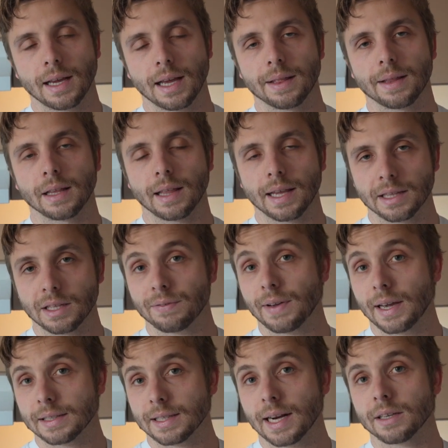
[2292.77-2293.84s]
and they liked the
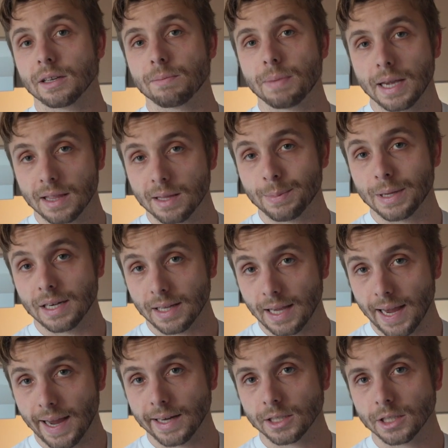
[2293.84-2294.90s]
fact that I could pay them in
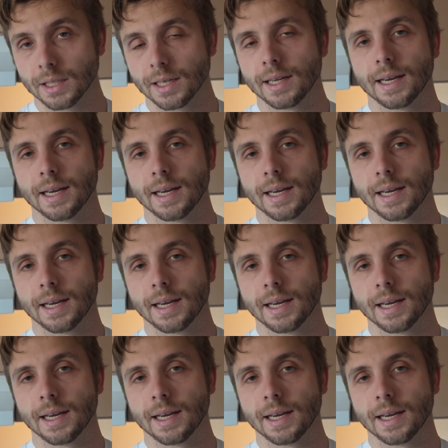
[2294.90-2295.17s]
cash